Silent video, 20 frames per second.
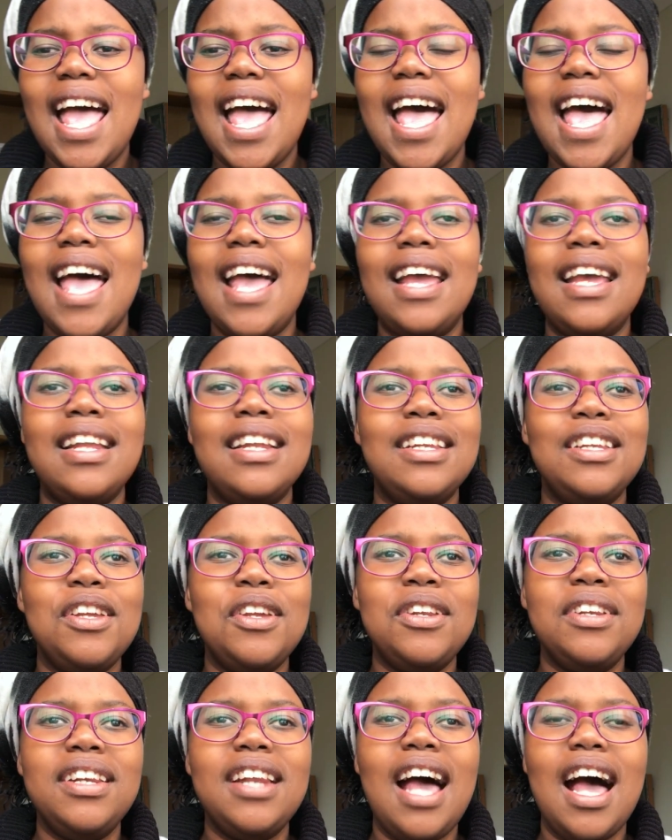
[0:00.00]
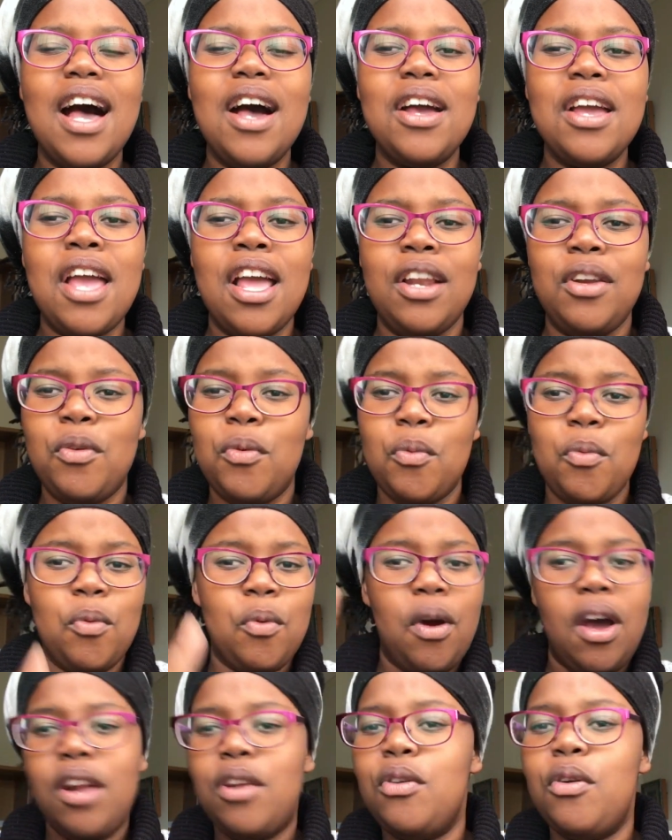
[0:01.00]
And I
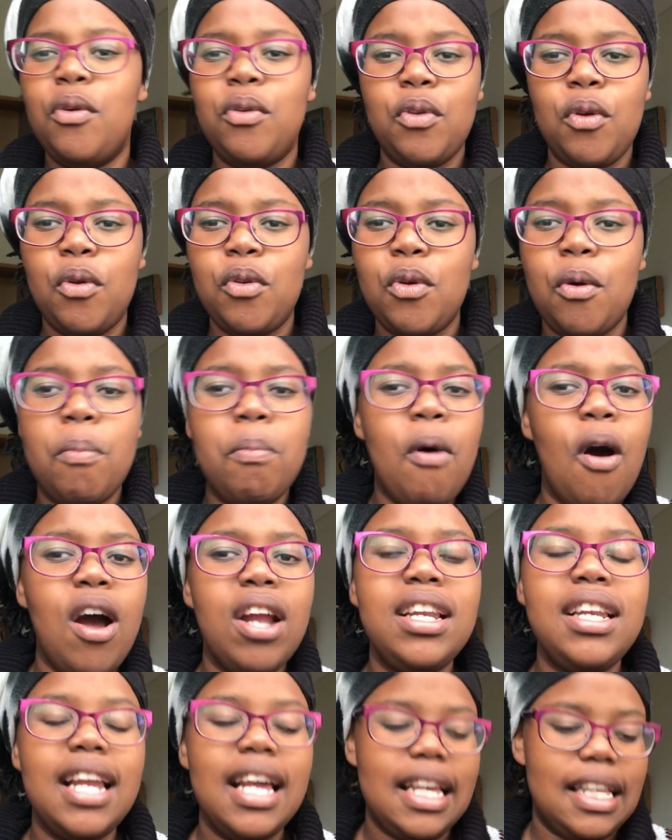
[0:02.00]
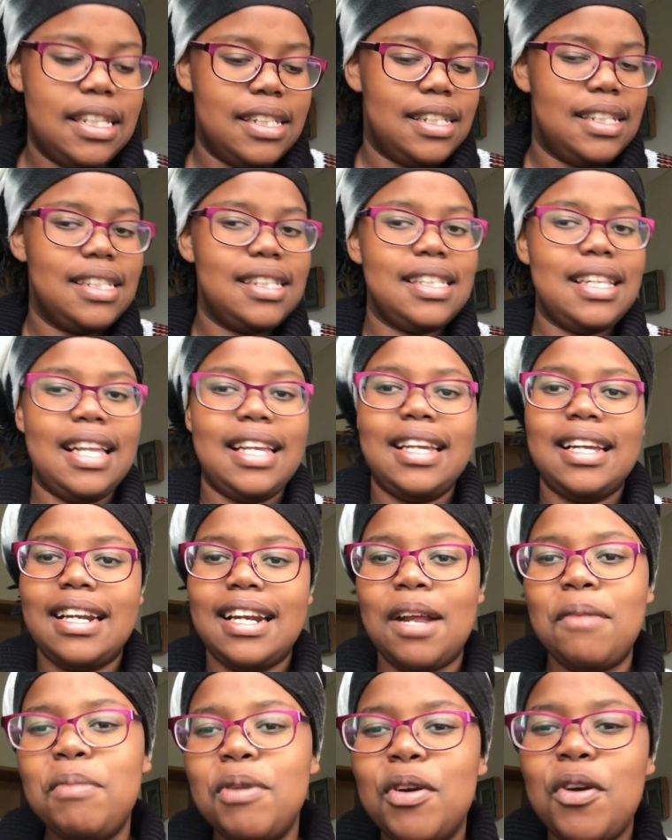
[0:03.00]
don't know, your partner is just like
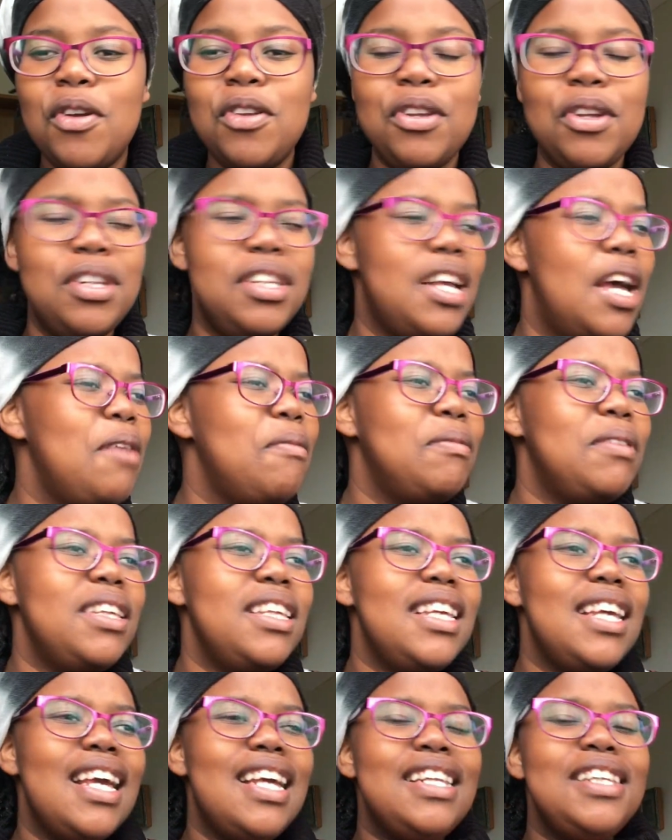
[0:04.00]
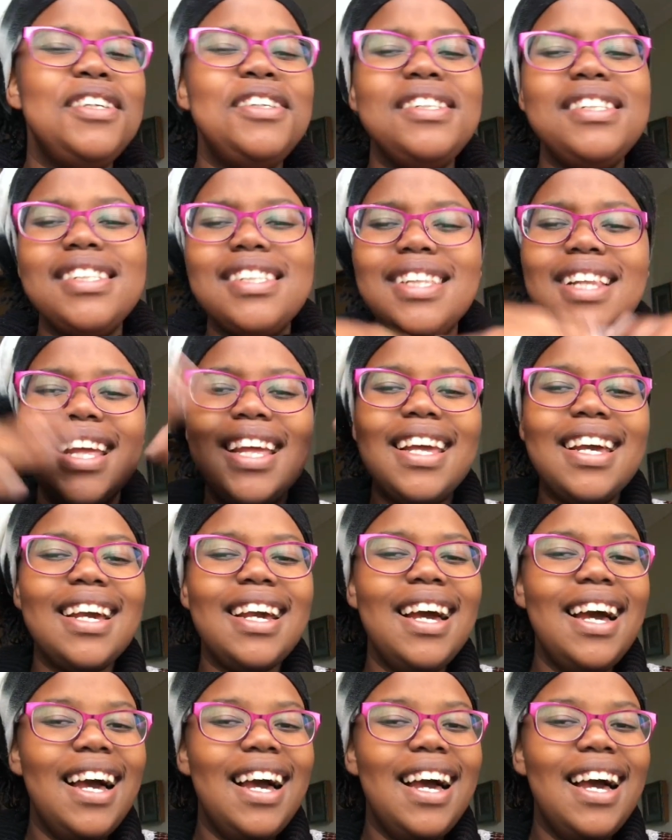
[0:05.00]
rubbing on your tummy and you just like,